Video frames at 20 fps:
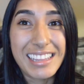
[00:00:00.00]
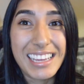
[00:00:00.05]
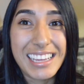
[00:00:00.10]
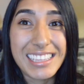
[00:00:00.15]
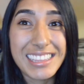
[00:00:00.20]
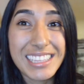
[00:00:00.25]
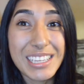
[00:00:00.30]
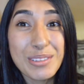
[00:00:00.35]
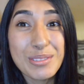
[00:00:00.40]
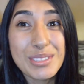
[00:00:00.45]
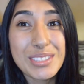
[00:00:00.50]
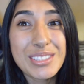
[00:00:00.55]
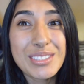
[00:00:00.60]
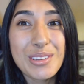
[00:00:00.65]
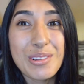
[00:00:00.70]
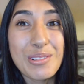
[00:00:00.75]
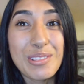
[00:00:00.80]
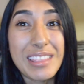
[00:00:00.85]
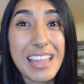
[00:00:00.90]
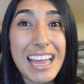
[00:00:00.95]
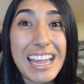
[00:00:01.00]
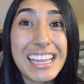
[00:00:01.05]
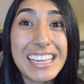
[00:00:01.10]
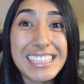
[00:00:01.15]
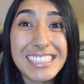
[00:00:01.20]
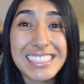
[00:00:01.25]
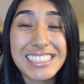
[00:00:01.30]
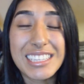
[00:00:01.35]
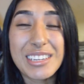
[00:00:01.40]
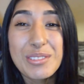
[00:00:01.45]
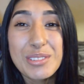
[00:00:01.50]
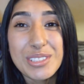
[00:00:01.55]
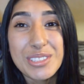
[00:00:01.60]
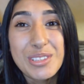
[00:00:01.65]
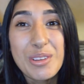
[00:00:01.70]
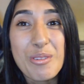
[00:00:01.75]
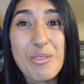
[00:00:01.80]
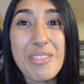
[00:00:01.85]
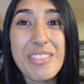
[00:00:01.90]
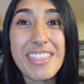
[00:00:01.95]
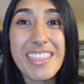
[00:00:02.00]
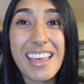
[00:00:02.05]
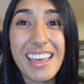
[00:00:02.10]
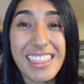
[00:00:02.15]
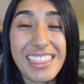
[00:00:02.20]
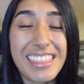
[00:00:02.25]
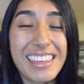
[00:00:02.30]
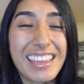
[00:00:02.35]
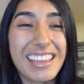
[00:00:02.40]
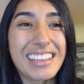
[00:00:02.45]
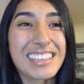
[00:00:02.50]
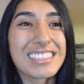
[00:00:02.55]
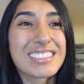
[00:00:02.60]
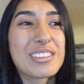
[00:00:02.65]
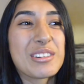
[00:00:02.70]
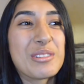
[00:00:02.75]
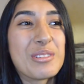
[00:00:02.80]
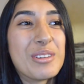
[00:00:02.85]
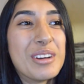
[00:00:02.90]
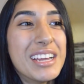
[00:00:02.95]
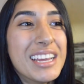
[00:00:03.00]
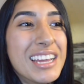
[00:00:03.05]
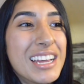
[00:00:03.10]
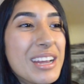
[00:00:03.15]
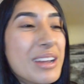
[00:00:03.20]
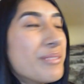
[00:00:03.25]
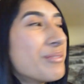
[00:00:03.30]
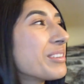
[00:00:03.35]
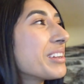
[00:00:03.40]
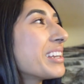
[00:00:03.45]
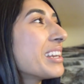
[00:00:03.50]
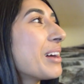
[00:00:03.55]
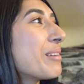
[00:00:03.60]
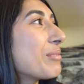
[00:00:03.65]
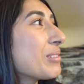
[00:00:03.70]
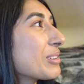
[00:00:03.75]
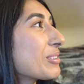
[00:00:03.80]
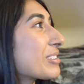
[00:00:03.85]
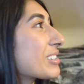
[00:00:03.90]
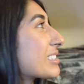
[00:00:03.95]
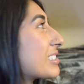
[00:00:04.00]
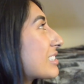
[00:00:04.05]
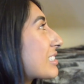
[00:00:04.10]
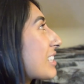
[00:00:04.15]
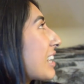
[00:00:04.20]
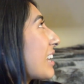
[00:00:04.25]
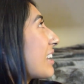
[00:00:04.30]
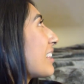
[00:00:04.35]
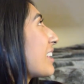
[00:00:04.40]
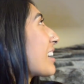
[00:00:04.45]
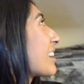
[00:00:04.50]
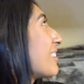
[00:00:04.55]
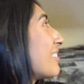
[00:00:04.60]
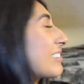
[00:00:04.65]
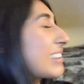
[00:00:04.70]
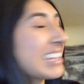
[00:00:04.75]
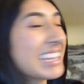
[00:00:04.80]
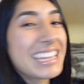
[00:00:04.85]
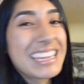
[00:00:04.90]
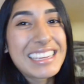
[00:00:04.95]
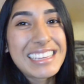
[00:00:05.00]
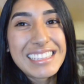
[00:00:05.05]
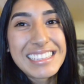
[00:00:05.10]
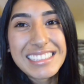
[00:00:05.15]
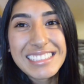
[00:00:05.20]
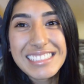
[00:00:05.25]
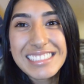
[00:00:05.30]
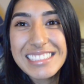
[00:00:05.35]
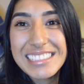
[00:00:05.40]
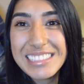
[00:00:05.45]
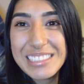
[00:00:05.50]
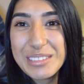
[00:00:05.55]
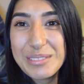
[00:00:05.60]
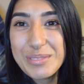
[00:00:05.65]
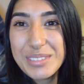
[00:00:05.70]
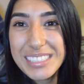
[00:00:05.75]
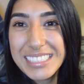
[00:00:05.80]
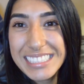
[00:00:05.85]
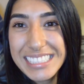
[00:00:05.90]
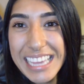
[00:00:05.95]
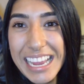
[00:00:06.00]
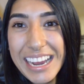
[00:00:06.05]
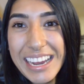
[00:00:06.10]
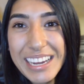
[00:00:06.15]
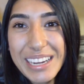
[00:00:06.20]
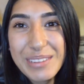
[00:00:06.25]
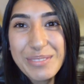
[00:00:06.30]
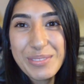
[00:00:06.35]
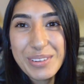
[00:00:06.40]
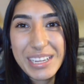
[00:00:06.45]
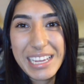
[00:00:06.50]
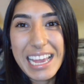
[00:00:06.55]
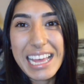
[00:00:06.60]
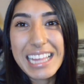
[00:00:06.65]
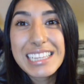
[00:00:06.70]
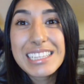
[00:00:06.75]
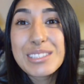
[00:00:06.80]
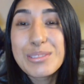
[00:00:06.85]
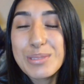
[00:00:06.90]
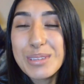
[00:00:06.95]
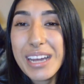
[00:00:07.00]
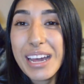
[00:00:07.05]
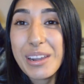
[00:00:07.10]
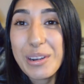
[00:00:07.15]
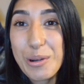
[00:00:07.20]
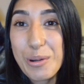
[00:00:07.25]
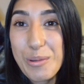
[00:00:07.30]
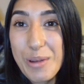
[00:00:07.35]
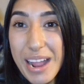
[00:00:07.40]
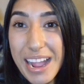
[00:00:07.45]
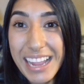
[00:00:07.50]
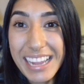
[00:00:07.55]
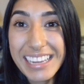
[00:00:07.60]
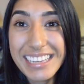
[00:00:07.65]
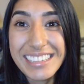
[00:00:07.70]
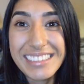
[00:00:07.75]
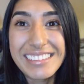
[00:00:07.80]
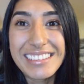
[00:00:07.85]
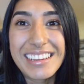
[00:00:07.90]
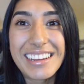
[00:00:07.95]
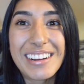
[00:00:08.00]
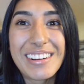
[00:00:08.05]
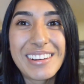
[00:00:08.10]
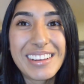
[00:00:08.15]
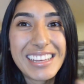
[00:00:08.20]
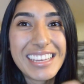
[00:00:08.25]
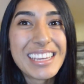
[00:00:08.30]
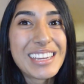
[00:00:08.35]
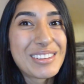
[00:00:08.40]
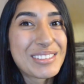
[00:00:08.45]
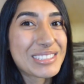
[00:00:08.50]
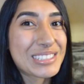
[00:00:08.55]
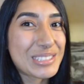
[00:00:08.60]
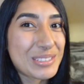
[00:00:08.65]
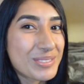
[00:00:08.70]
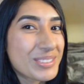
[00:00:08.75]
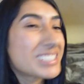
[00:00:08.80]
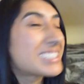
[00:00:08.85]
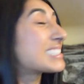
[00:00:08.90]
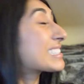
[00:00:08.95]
Like there was no lights, there was no nothing. So me and Emily were just kind of like, okay, this is a little bit scary, but at least we got a ride, you know? It was a little bit